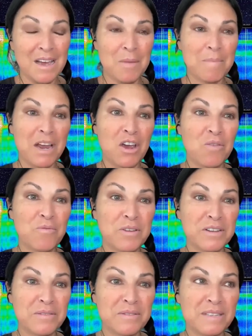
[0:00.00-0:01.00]
My home
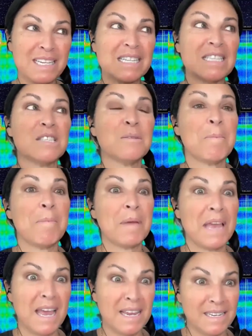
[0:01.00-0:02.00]
frequency
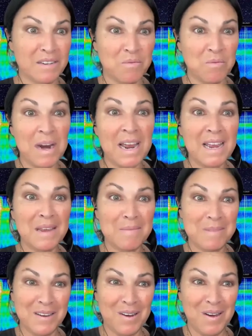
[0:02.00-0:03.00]
expanded way
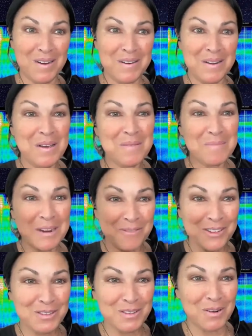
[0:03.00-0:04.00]
beyond my
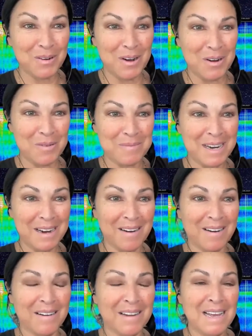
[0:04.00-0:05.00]
physical home here.